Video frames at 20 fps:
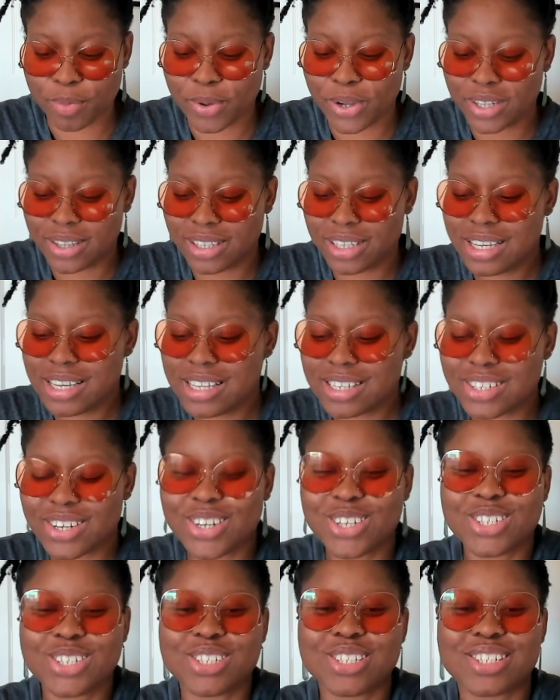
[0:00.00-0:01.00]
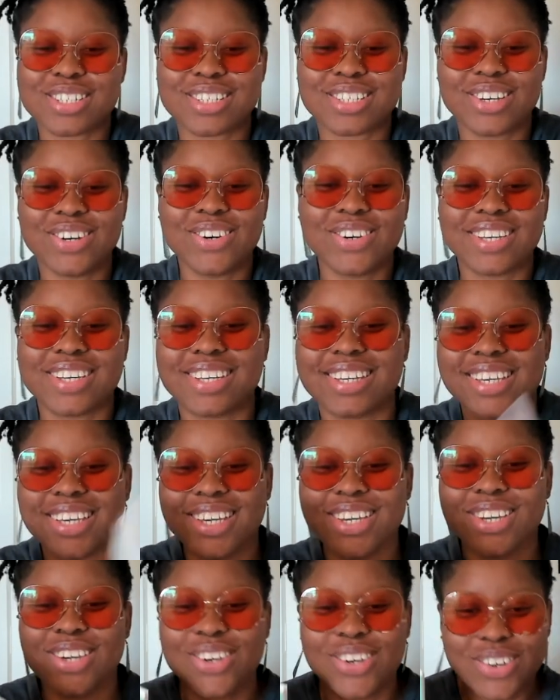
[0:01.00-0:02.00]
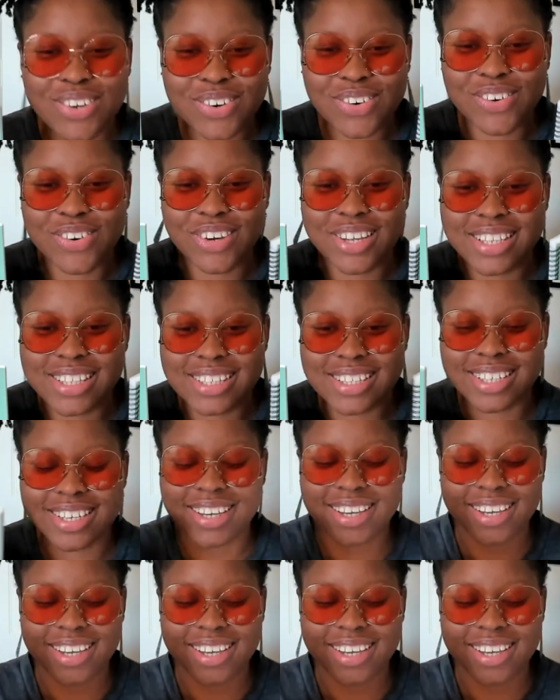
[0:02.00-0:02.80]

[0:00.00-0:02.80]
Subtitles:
But these are just so cute.